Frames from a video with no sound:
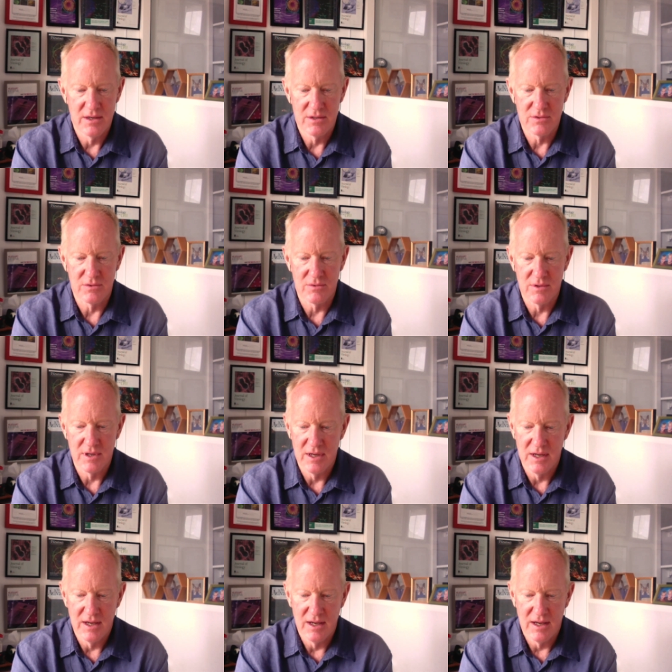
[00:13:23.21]
So
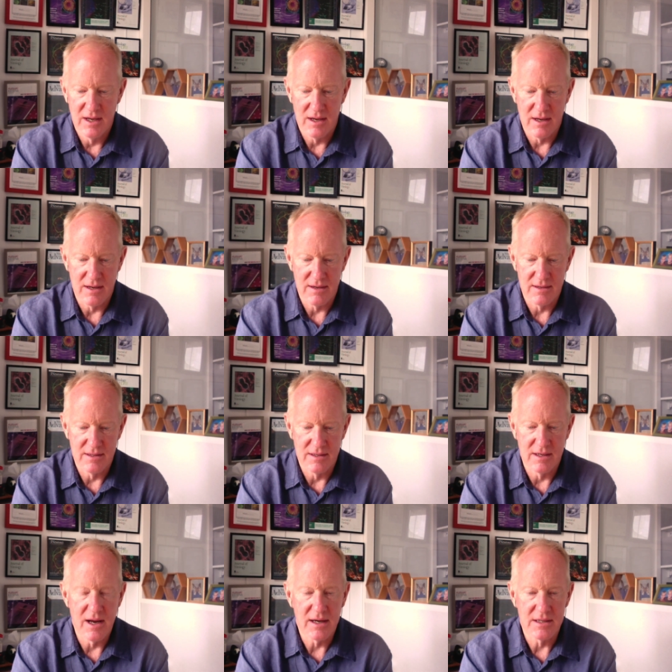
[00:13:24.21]
uh,
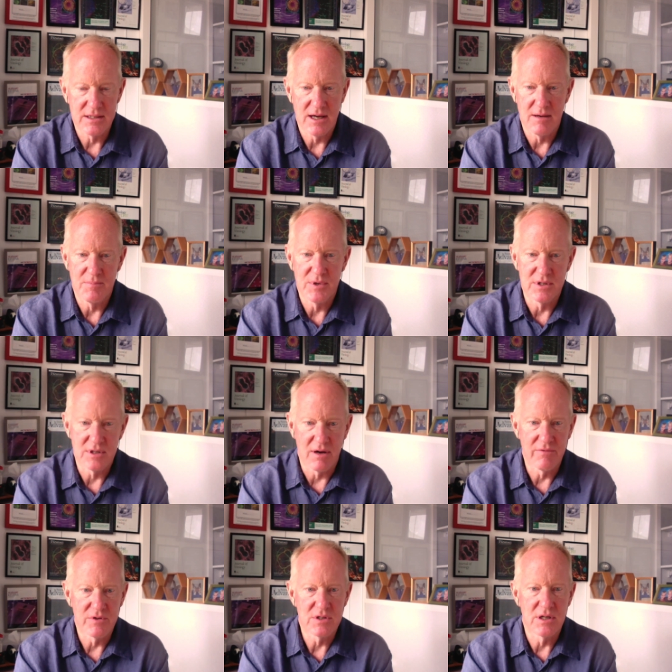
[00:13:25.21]
the next step is
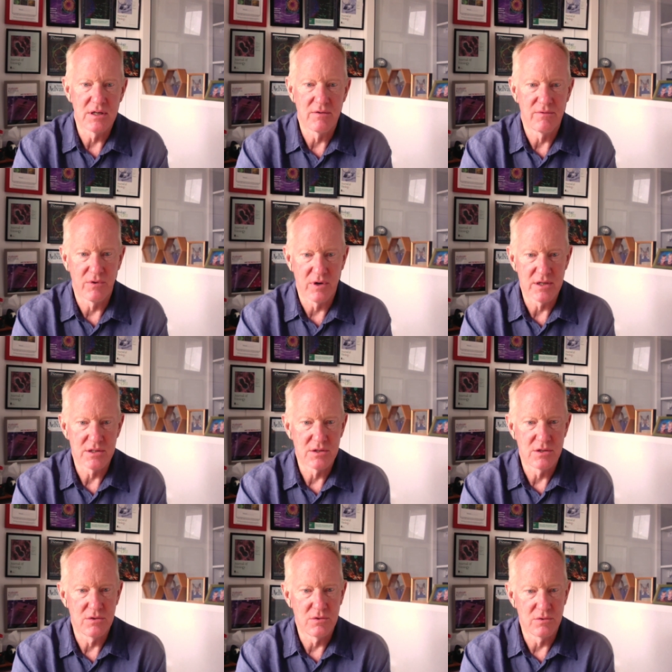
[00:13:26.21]
obviously for us
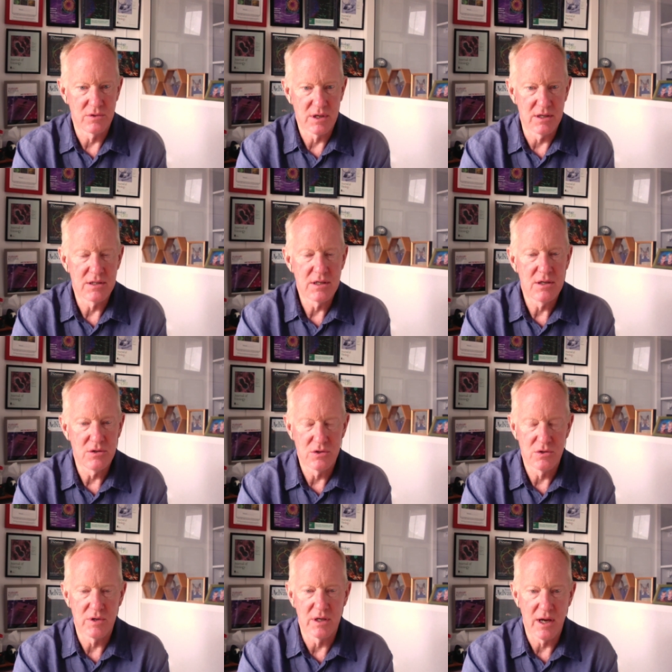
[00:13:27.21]
to continue
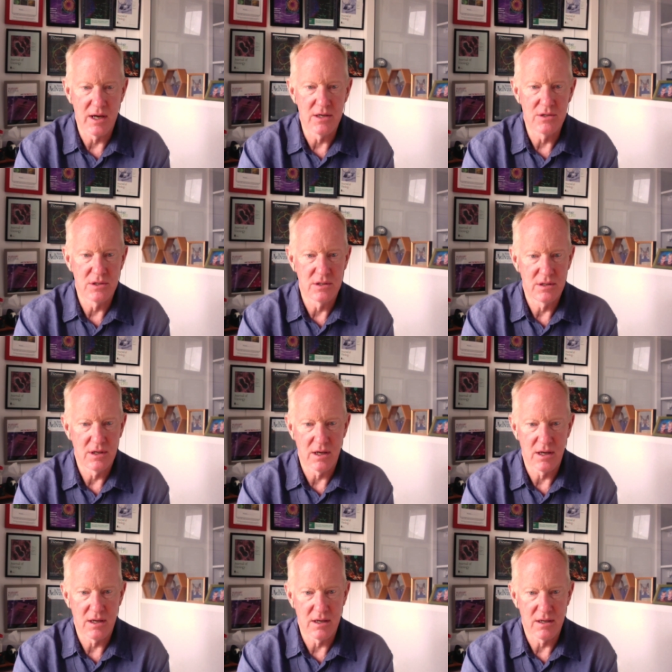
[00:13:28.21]
to engage
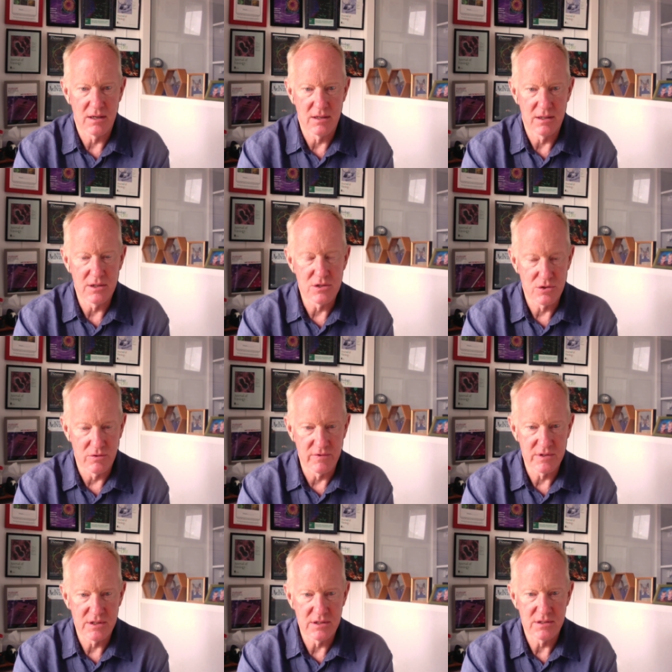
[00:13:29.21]
uh, these
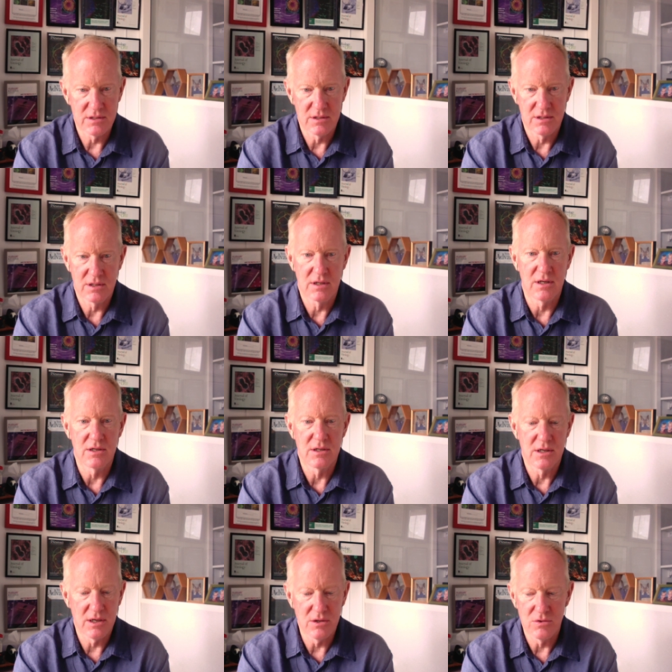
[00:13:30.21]
services,
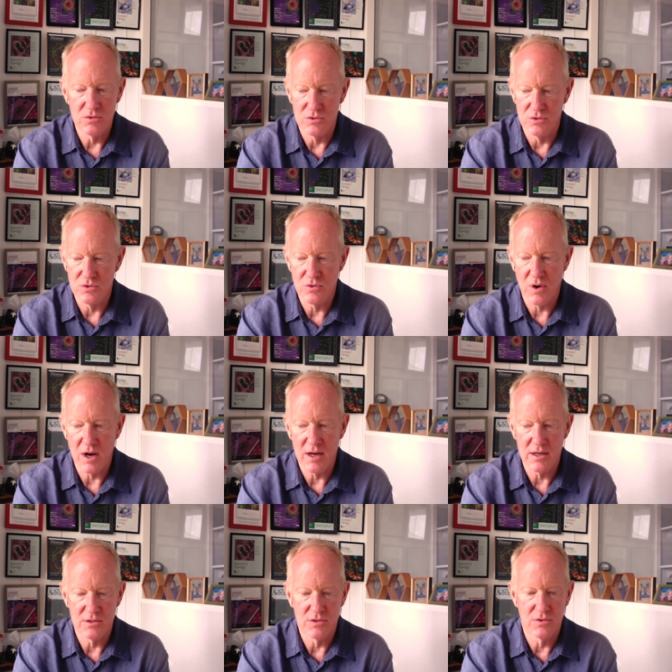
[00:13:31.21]
continue to
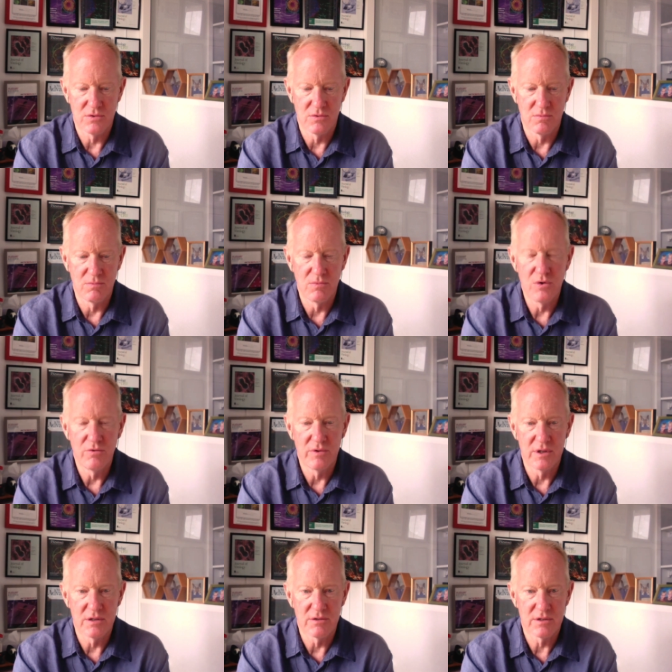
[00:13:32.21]
try to
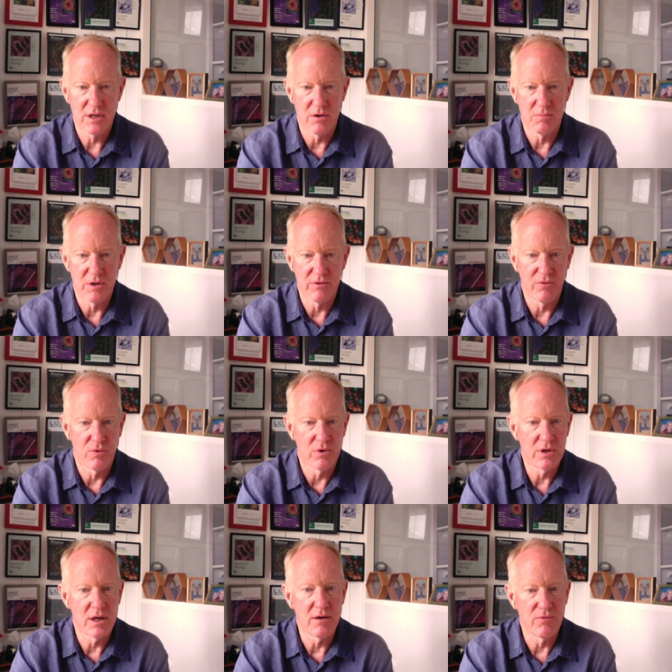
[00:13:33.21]
move these therapies
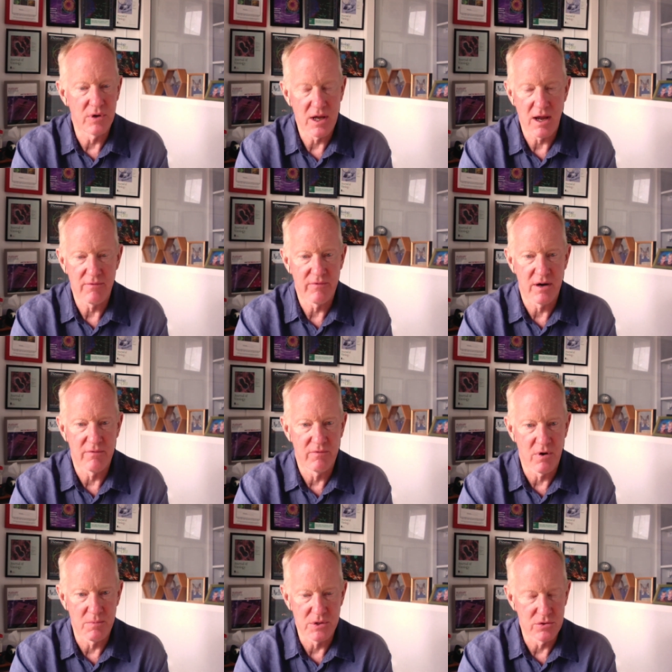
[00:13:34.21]
forward. And if we can't find
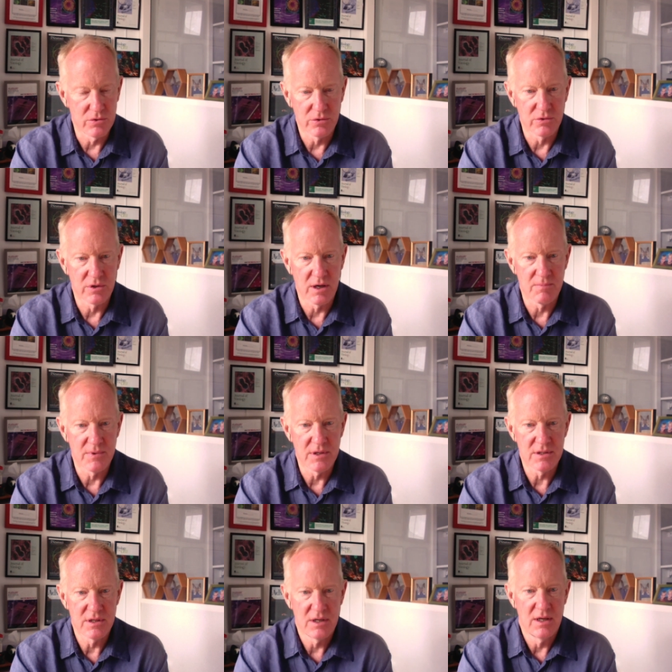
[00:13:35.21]
pharmaceutical
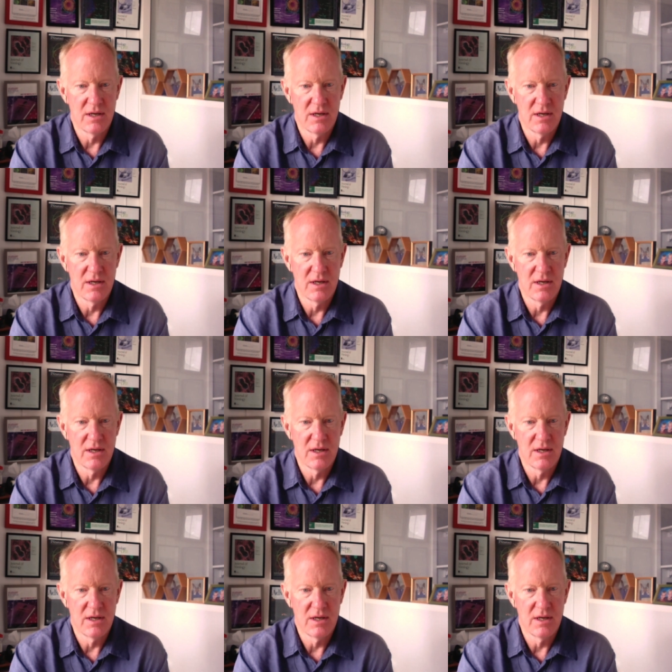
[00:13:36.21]
companies,